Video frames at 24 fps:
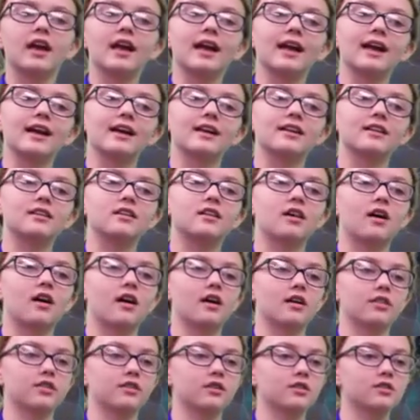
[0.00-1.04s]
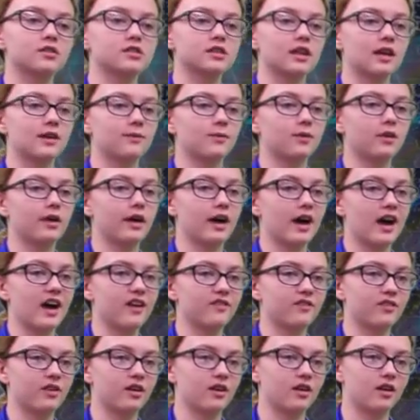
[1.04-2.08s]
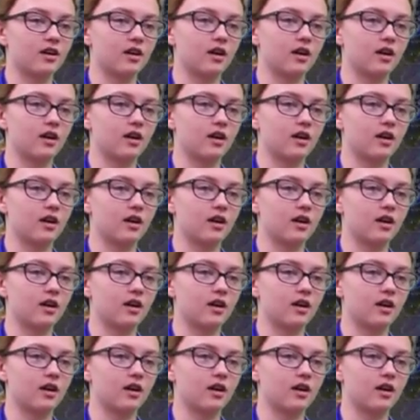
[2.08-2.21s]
And on Thursday, we'll have